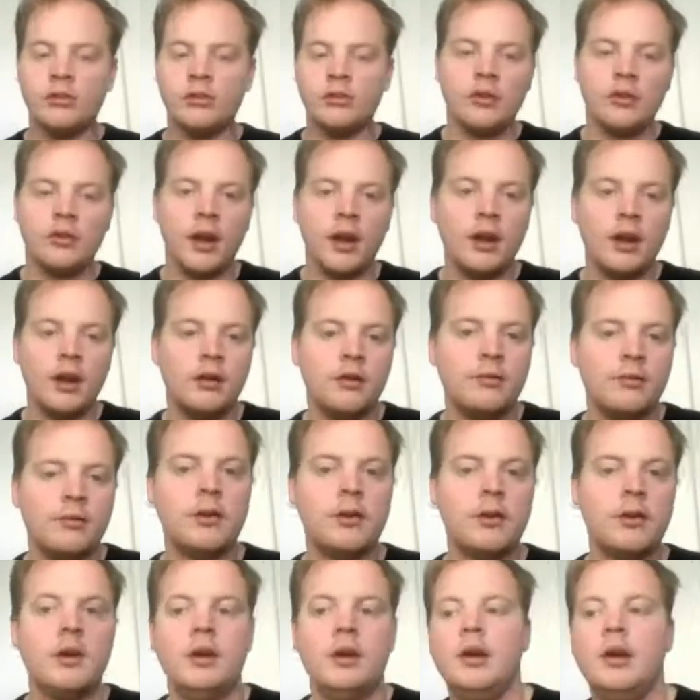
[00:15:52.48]
is kind of
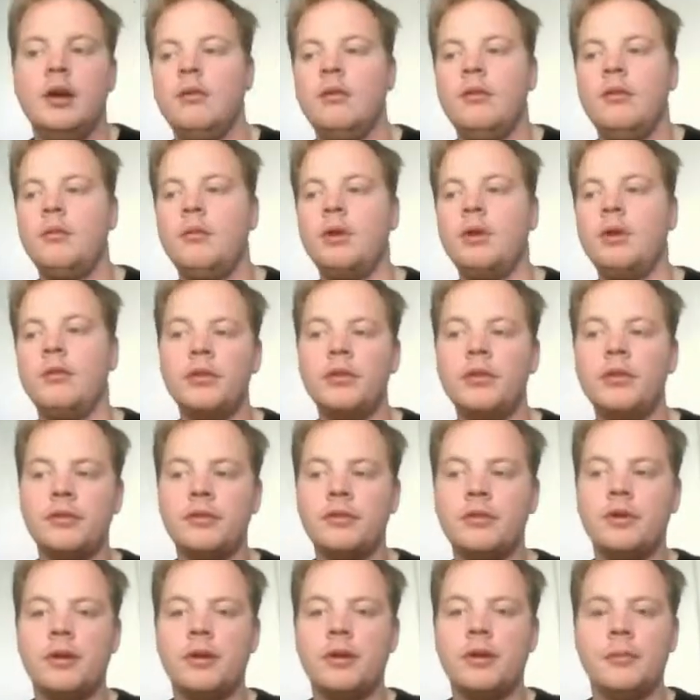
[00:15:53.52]
what you would
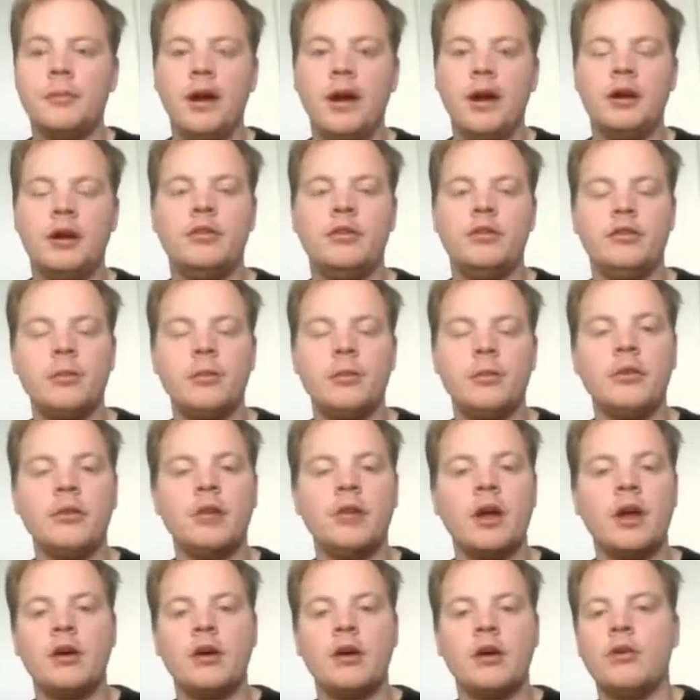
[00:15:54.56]
compare to
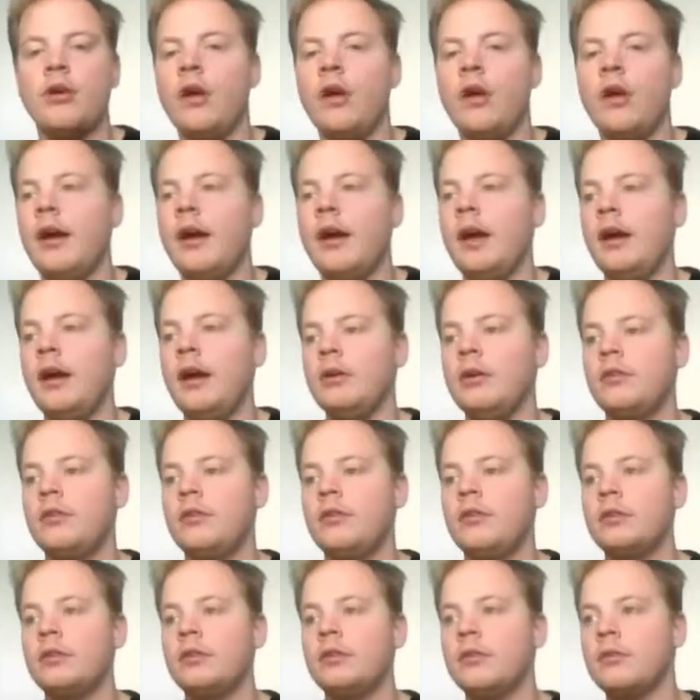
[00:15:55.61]
something like Google
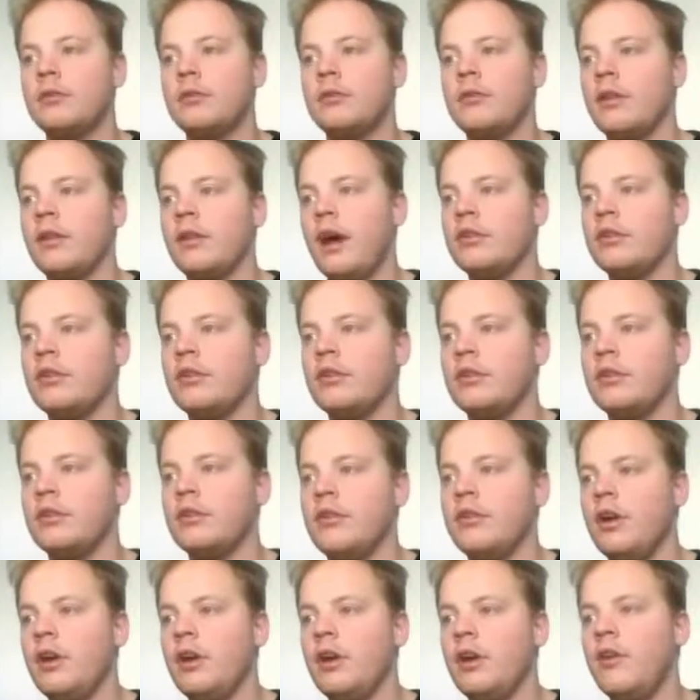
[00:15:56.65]
Hangouts. This allows you
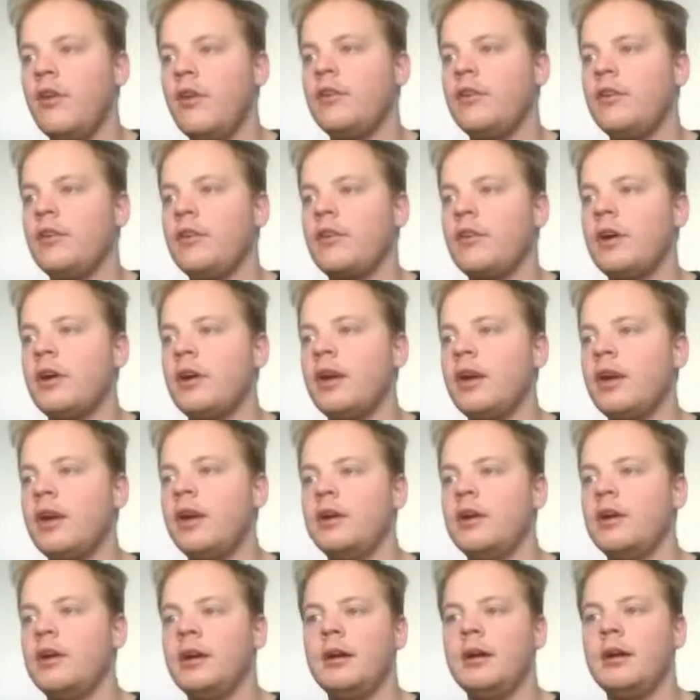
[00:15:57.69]
to see all of the different
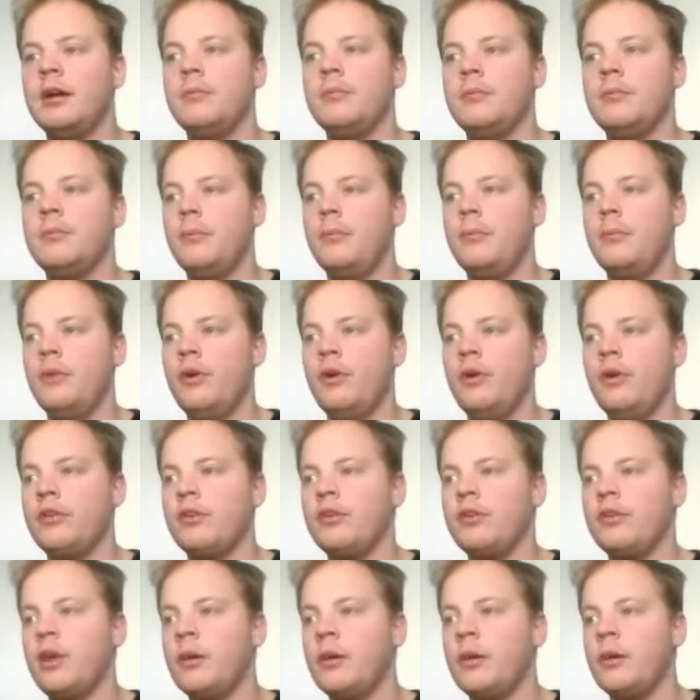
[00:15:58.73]
people at
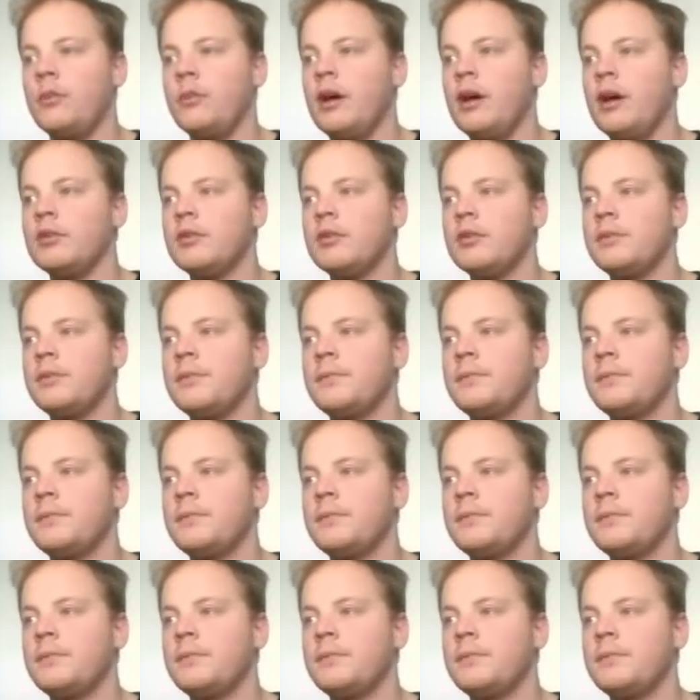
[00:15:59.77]
the same level.